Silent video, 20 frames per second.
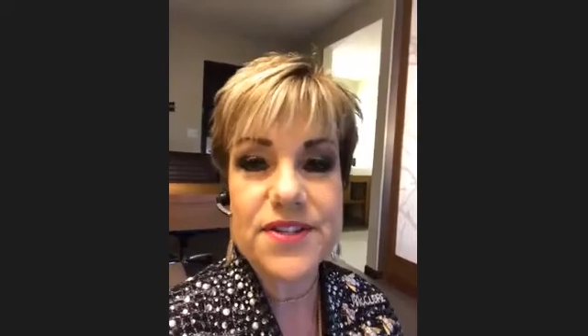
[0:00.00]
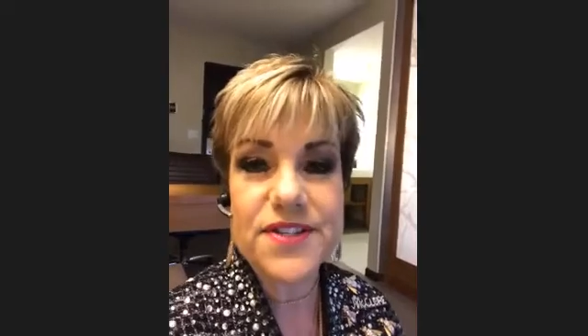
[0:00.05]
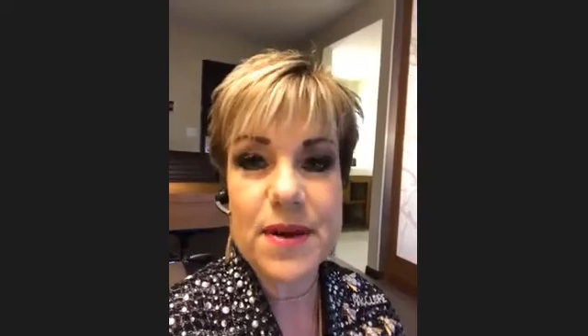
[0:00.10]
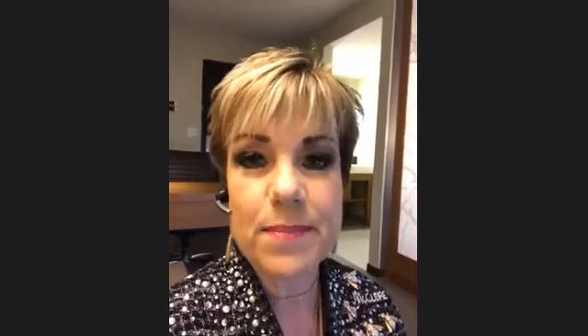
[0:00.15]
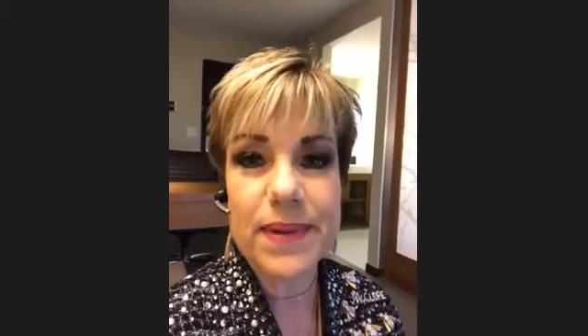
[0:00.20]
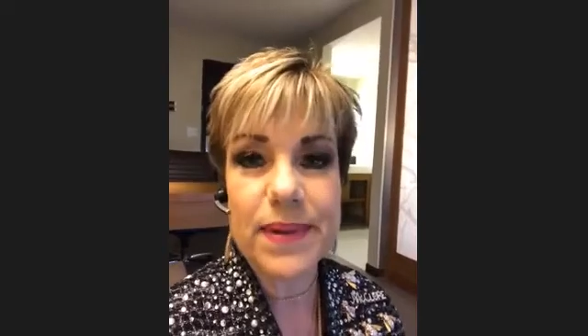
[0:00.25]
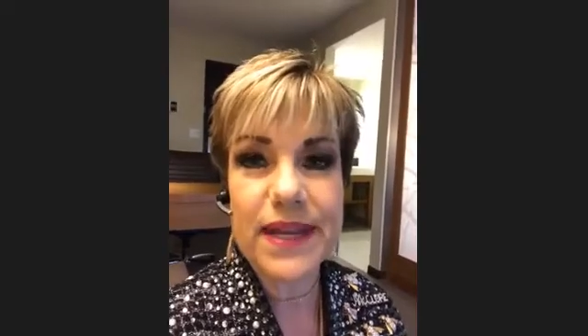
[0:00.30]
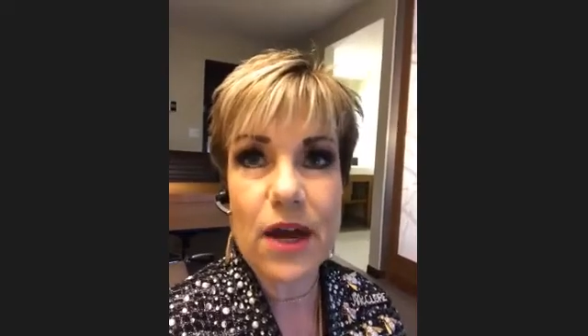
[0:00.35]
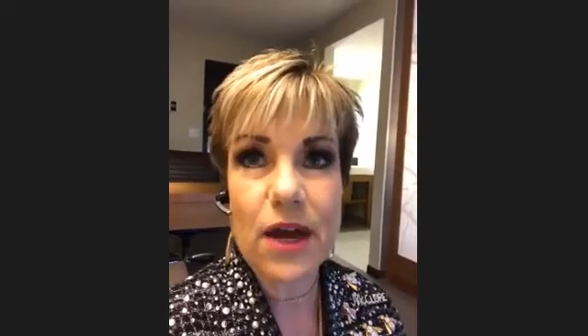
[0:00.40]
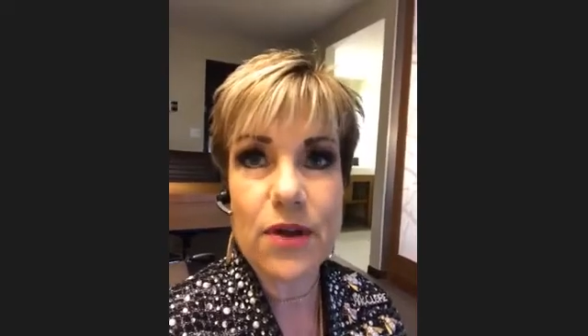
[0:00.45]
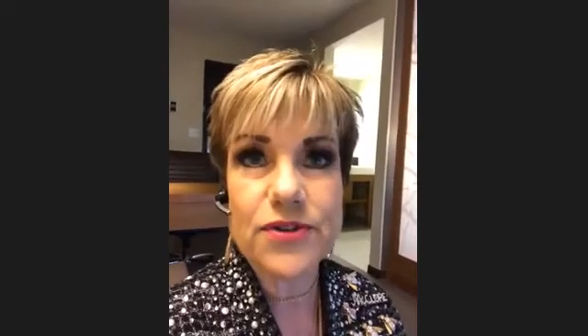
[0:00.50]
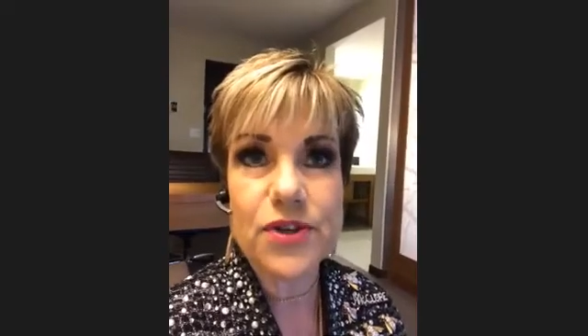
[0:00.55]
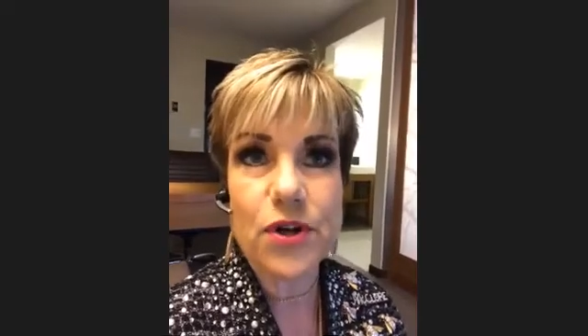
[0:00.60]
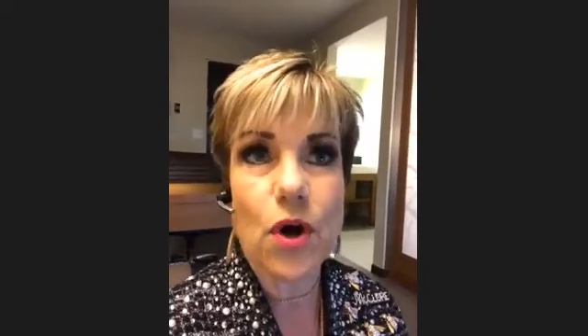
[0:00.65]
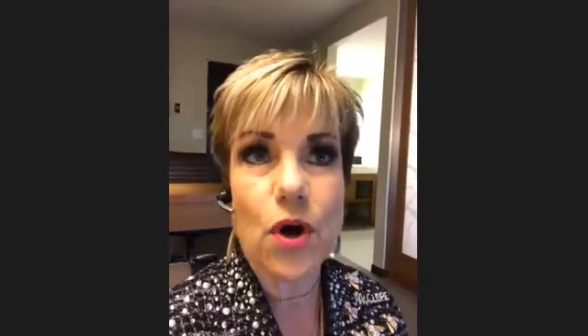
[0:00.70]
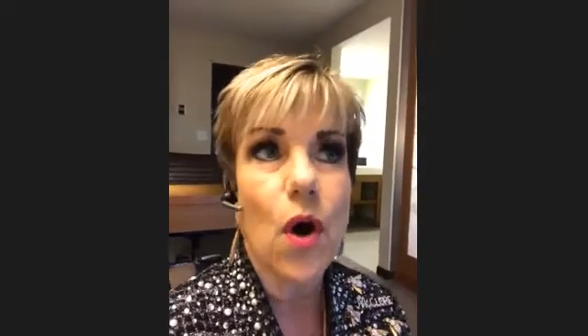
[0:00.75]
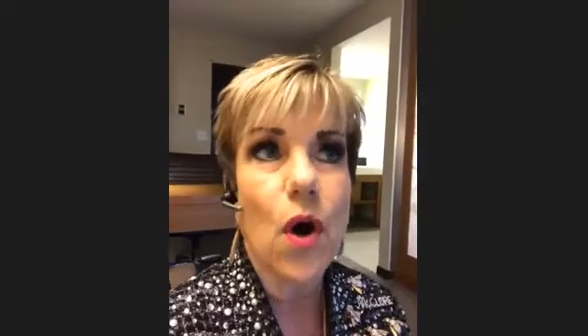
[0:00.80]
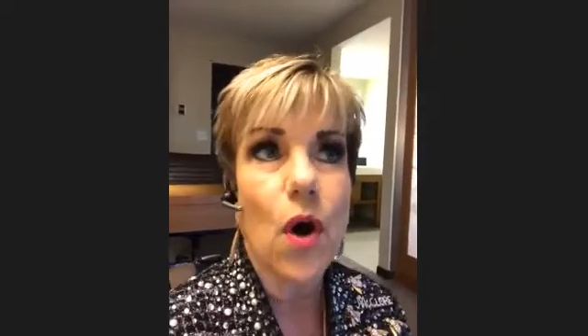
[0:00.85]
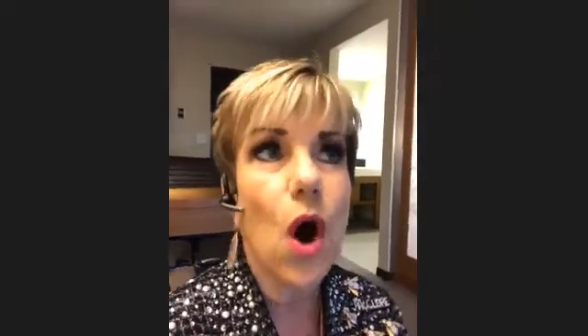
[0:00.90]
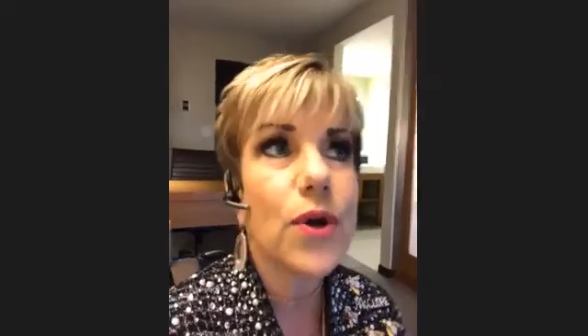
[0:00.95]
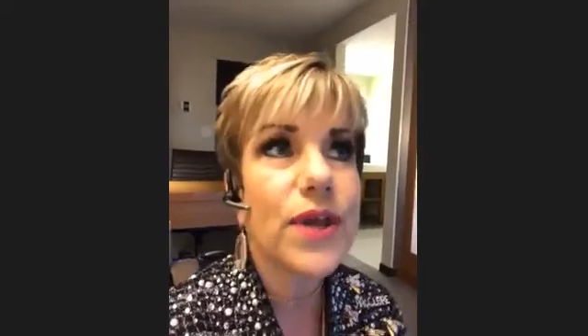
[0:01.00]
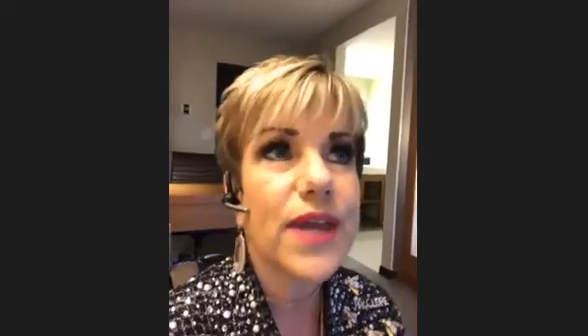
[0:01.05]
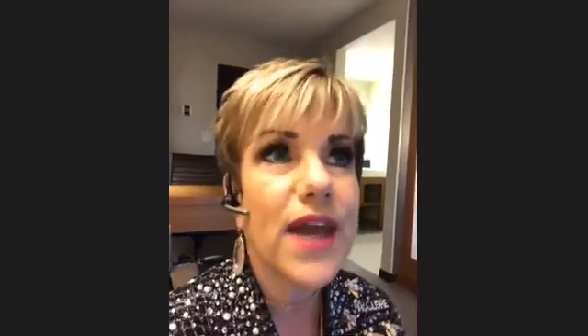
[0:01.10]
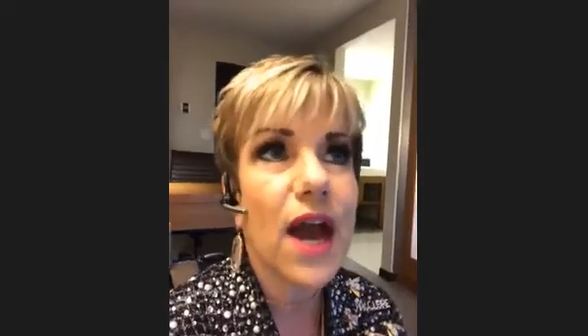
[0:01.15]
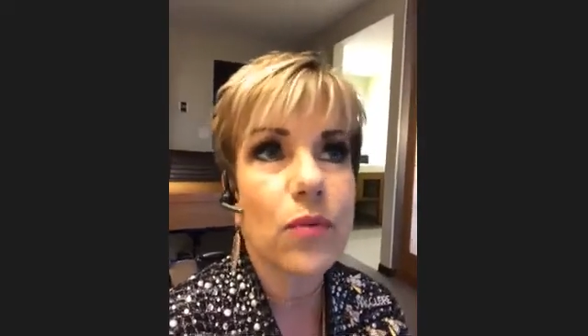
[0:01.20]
somebody else will go, oh yeah,